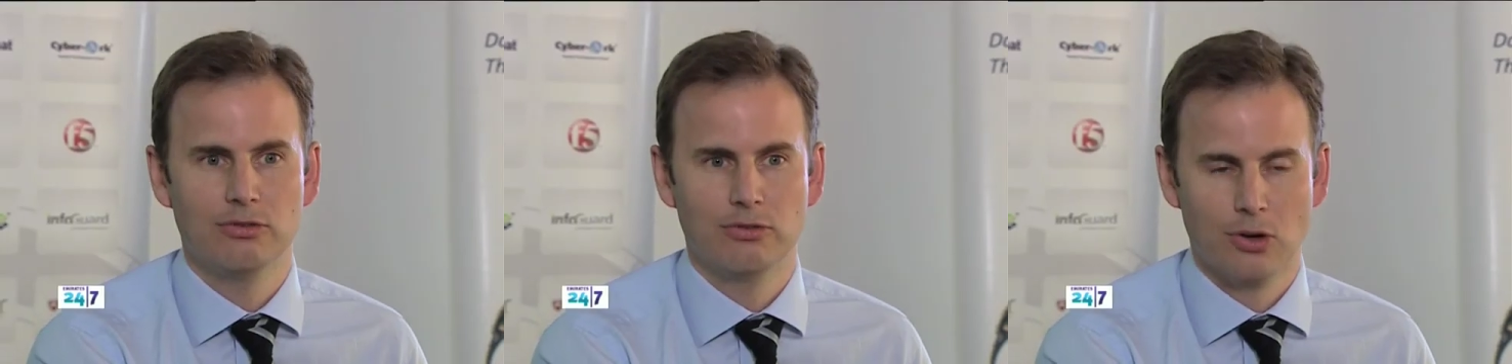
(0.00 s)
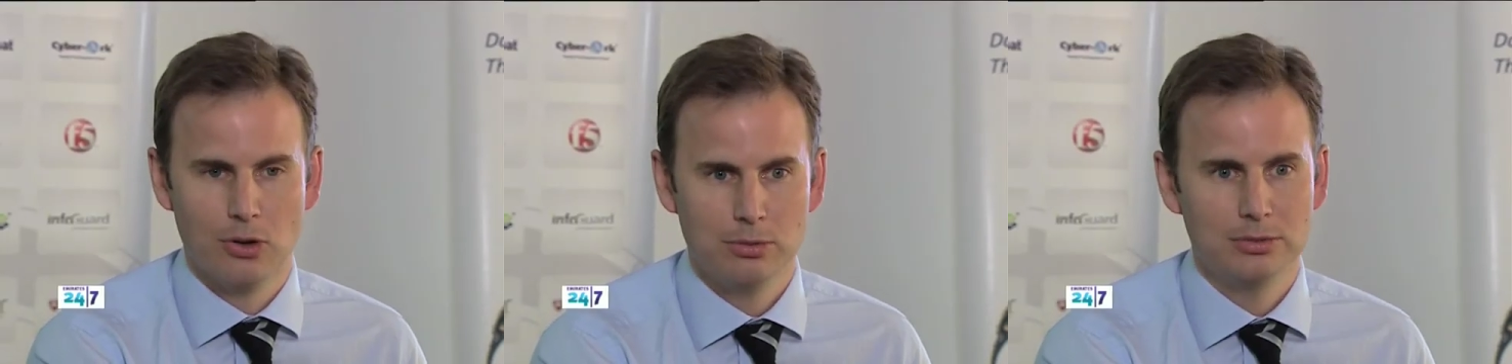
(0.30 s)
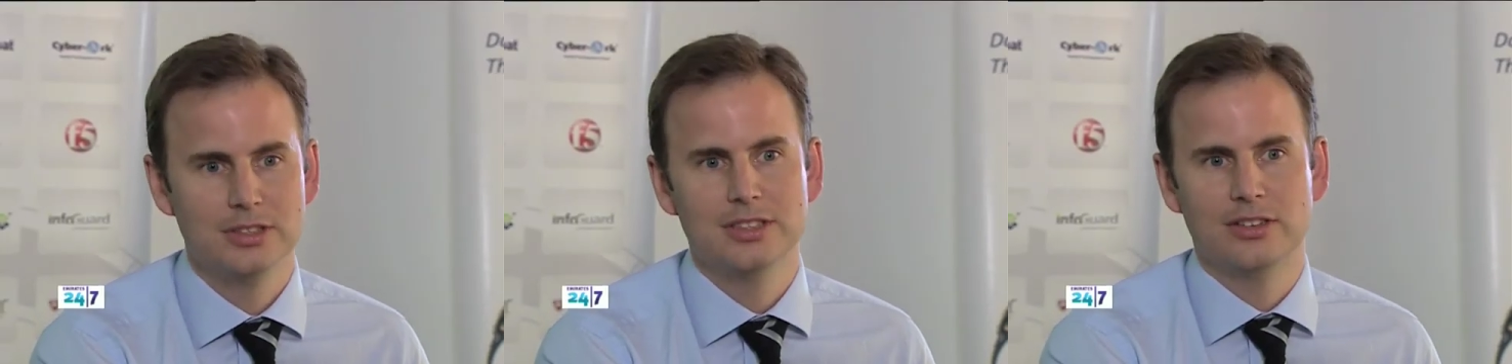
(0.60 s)
flow,
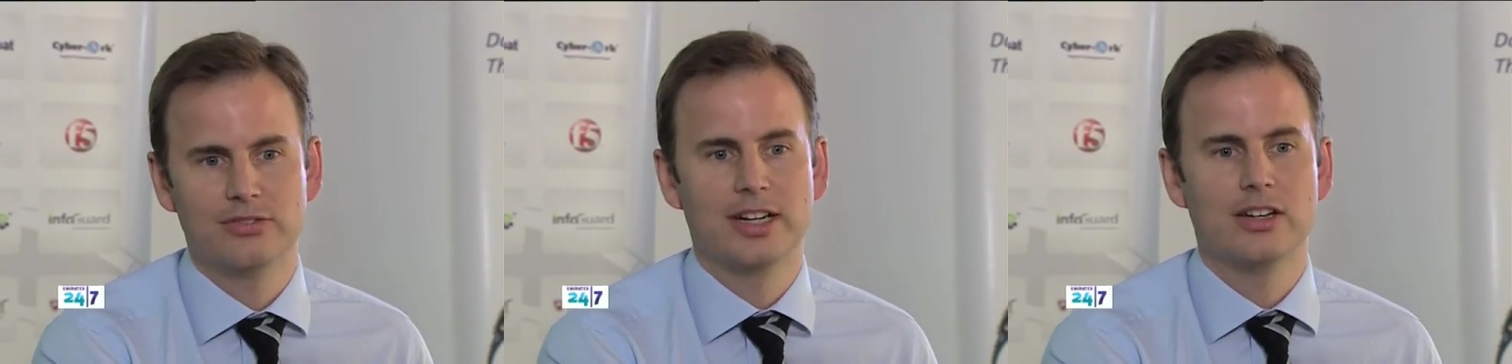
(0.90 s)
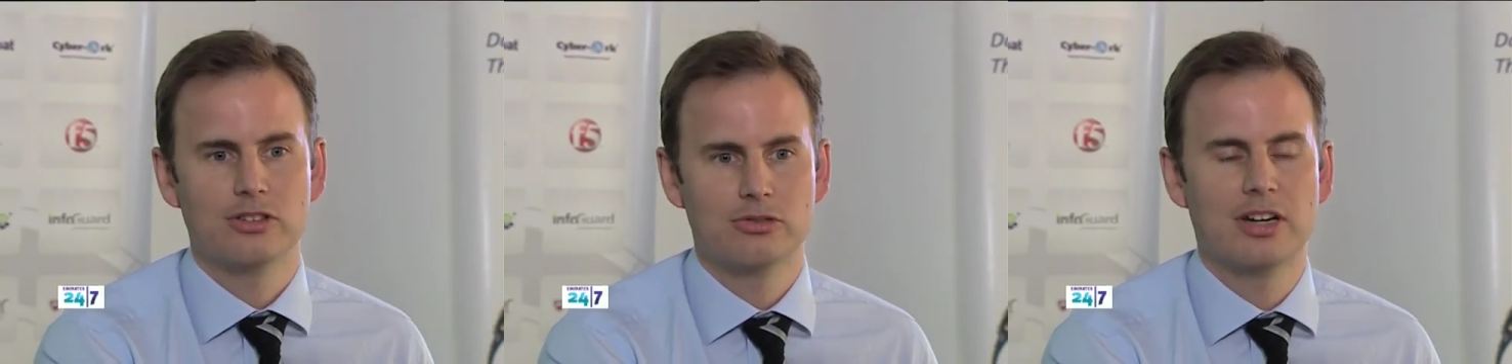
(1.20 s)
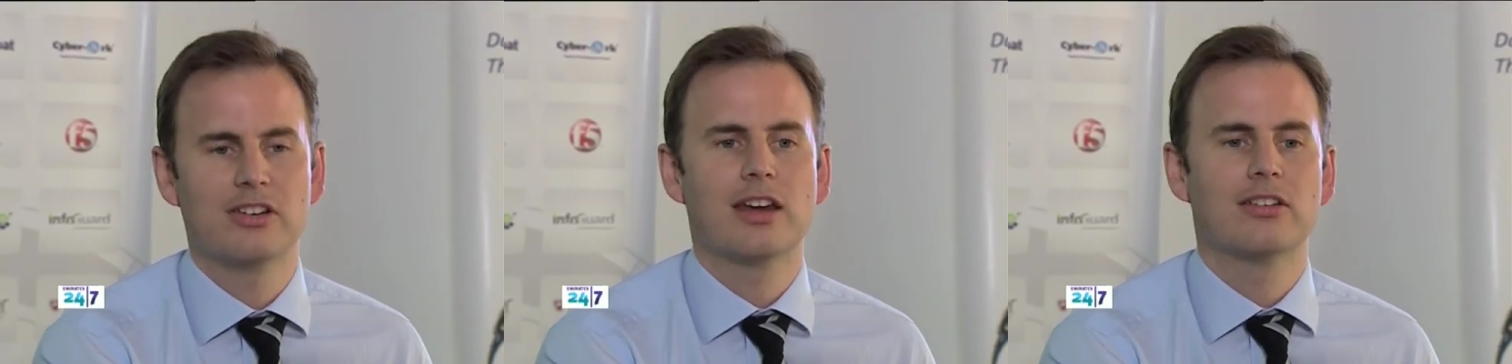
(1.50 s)
financial
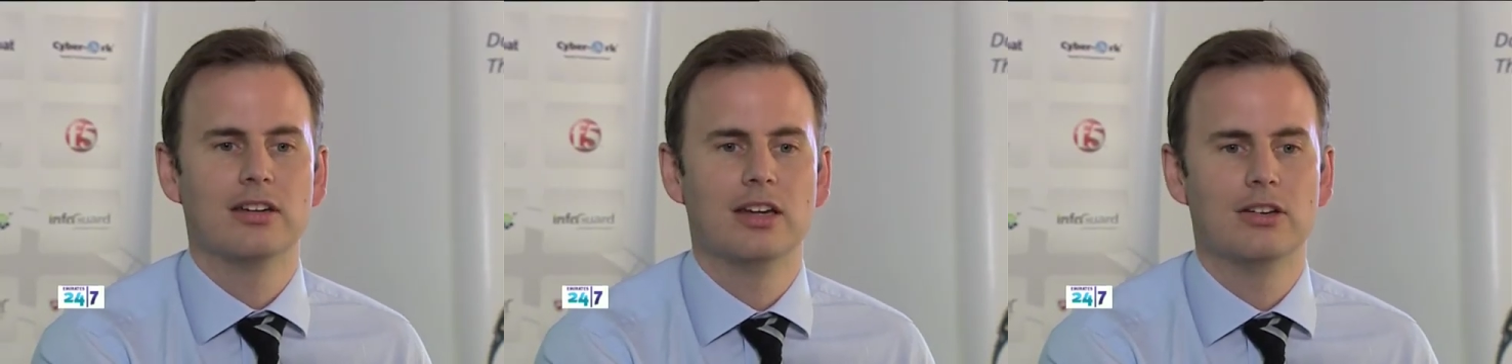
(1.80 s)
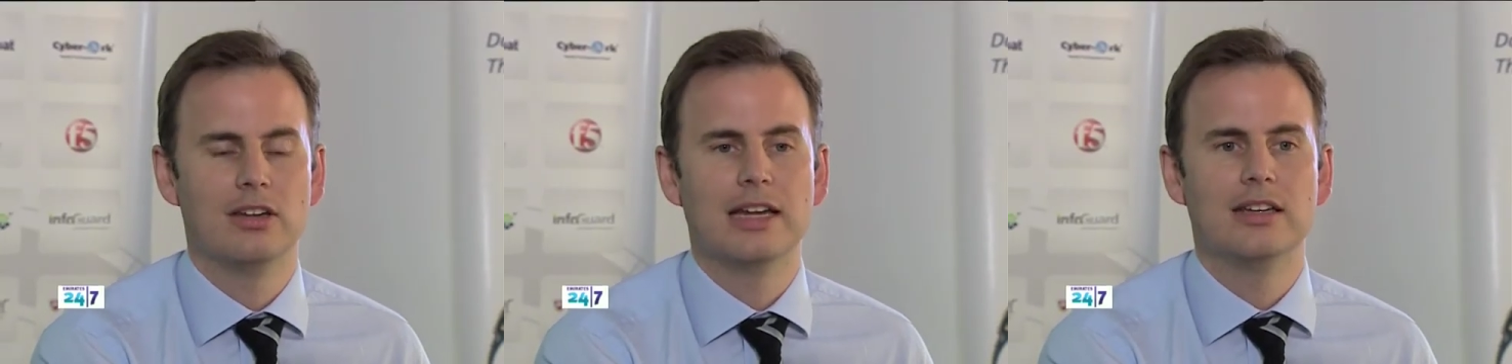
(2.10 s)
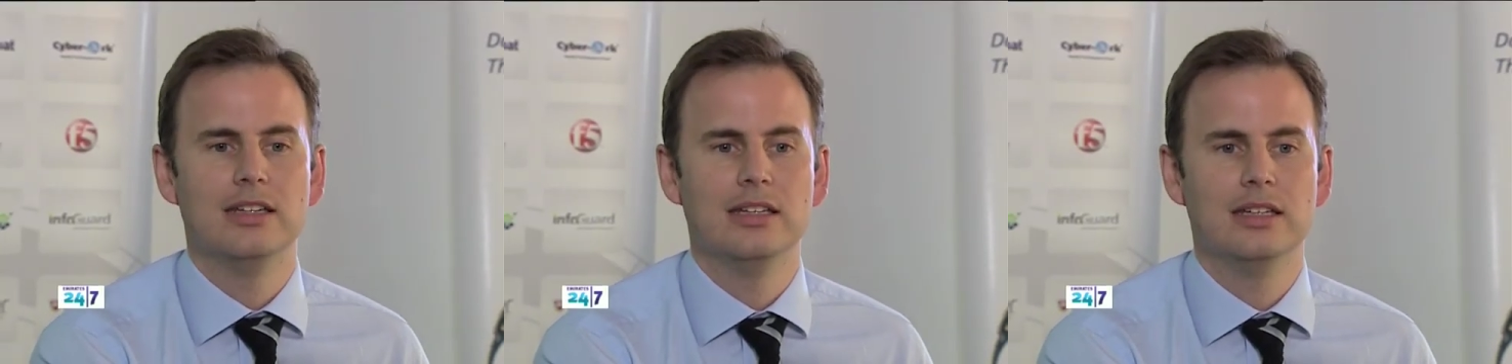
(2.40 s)
transaction that the